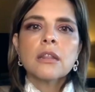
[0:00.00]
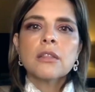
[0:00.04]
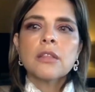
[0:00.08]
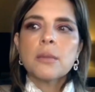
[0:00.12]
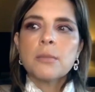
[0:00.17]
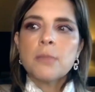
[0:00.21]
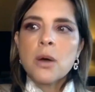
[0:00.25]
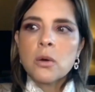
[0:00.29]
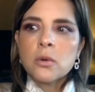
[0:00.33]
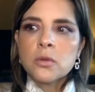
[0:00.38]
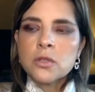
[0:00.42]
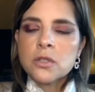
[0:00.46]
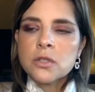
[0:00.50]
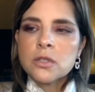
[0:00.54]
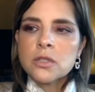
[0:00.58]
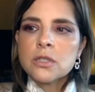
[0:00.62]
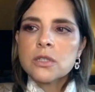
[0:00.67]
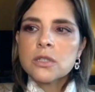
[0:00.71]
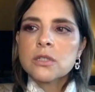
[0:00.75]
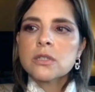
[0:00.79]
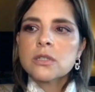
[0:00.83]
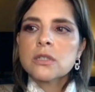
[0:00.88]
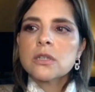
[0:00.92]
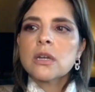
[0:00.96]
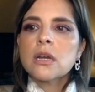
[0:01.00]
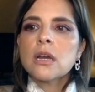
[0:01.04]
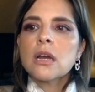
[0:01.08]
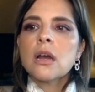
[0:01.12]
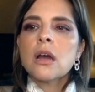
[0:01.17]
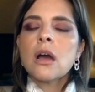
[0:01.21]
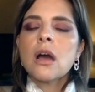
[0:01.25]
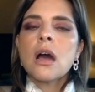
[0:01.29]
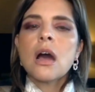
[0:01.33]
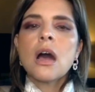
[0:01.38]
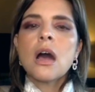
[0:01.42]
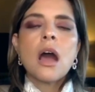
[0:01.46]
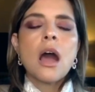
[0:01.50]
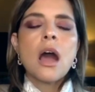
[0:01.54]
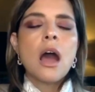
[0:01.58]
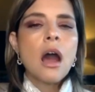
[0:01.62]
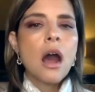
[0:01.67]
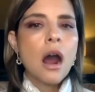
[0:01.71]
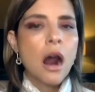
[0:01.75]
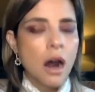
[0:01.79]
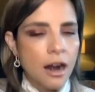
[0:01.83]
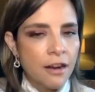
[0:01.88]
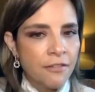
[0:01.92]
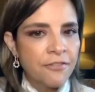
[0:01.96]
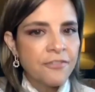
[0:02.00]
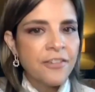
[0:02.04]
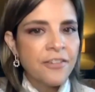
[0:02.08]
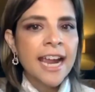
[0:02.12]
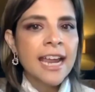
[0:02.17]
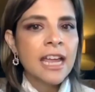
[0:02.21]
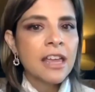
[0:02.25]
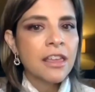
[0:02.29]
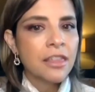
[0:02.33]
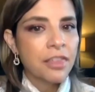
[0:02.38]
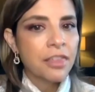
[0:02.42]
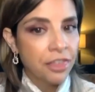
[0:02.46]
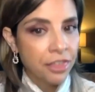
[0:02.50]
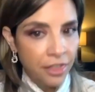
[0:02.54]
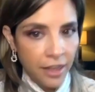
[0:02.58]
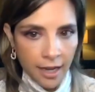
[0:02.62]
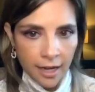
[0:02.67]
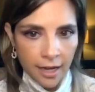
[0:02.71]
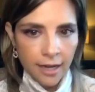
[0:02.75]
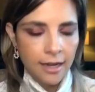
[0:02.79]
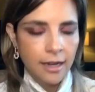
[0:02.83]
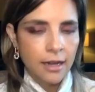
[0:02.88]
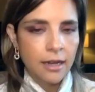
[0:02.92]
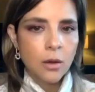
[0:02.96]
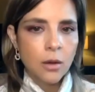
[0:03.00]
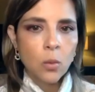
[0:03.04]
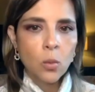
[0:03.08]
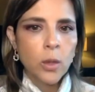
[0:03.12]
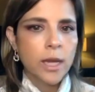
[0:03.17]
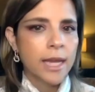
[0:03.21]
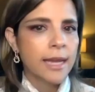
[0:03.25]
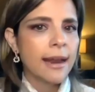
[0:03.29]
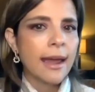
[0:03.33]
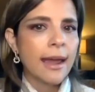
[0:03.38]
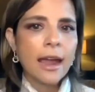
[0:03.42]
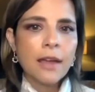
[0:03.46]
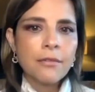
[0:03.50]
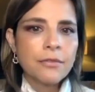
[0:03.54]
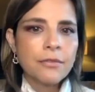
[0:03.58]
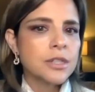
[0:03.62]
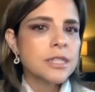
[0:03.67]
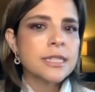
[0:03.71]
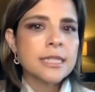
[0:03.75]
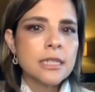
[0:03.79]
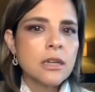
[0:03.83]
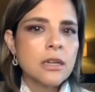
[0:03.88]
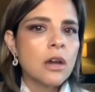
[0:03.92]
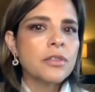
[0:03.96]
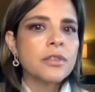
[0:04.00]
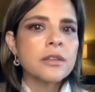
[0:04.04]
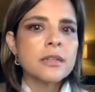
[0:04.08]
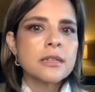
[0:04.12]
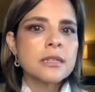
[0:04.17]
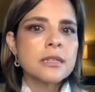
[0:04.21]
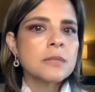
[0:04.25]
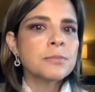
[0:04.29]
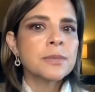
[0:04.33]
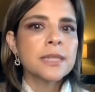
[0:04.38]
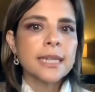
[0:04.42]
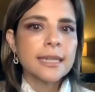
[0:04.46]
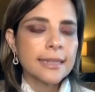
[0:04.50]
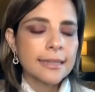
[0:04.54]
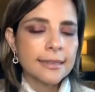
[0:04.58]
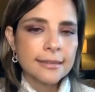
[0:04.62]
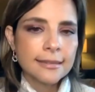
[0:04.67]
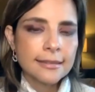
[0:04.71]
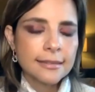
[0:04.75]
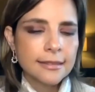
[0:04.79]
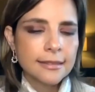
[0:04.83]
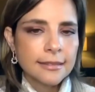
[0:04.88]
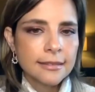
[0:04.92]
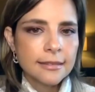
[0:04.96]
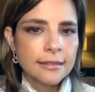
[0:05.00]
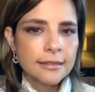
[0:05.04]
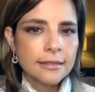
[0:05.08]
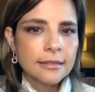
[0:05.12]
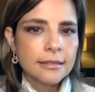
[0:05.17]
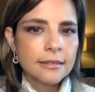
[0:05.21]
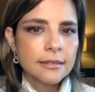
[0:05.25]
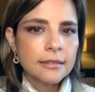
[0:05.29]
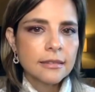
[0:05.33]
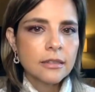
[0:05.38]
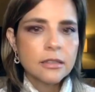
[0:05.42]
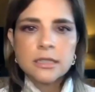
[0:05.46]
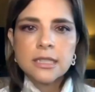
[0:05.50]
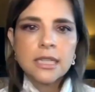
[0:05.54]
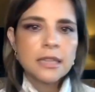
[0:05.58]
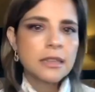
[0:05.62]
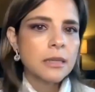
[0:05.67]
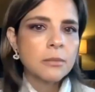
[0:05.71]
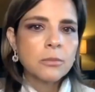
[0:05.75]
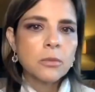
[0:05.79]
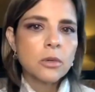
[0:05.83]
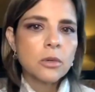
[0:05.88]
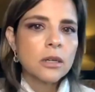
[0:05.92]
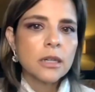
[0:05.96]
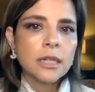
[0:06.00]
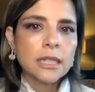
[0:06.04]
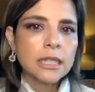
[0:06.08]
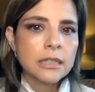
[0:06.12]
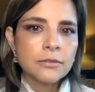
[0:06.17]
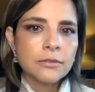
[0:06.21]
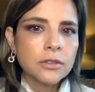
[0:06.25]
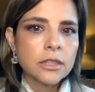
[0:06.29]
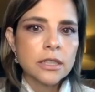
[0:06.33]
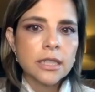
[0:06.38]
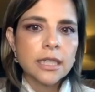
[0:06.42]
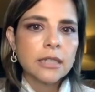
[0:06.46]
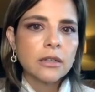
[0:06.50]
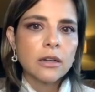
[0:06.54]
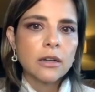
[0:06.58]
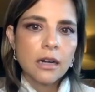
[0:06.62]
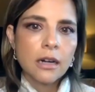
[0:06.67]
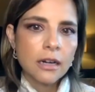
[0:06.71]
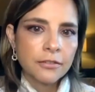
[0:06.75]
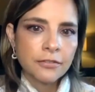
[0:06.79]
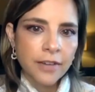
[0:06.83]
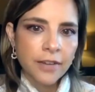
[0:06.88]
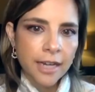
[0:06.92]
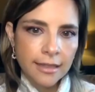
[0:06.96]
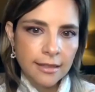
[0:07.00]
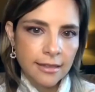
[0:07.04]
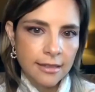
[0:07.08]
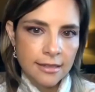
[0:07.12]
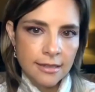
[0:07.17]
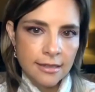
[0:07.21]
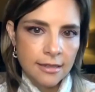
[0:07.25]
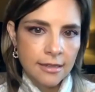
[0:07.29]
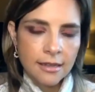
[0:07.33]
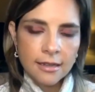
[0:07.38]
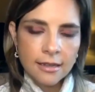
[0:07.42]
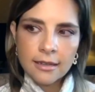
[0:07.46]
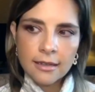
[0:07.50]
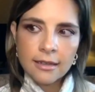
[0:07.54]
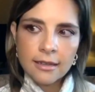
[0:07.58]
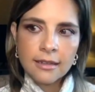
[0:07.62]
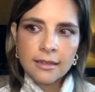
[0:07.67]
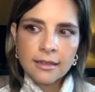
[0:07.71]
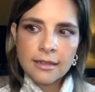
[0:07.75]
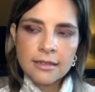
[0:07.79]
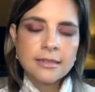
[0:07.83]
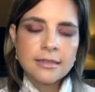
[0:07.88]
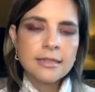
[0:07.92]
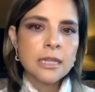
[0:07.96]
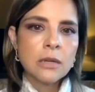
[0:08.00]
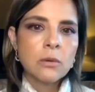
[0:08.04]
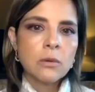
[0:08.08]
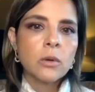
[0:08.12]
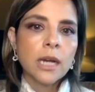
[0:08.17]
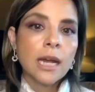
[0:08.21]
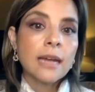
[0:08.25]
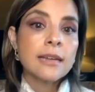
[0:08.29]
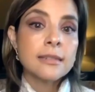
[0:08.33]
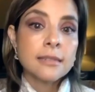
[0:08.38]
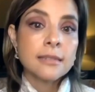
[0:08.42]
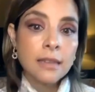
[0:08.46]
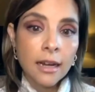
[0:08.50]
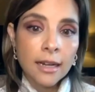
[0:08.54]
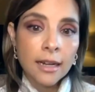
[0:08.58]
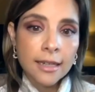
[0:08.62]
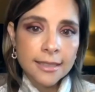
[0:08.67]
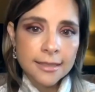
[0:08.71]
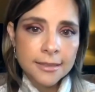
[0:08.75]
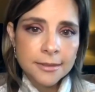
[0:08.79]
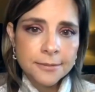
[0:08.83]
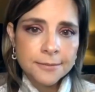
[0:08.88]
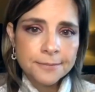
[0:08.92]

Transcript: the most horrifying thing we could ever see on this planet. There's nothing more evil and horrifying than seeing what I saw.